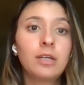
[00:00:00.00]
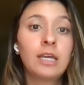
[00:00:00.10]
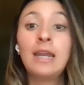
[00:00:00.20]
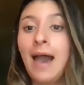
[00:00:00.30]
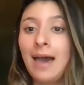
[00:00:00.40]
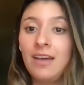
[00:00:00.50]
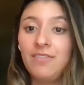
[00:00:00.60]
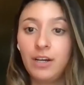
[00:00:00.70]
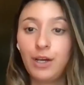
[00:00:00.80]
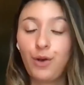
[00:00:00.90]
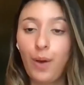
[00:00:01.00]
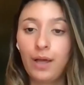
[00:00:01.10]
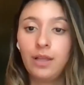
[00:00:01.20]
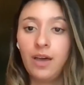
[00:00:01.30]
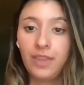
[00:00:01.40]
can add up very
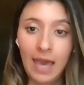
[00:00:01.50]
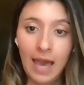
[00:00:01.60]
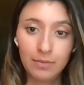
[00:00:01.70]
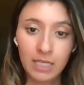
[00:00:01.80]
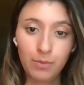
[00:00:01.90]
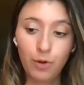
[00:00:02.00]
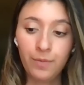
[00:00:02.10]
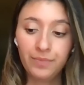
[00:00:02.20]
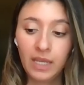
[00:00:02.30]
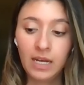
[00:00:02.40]
quickly on the cap table.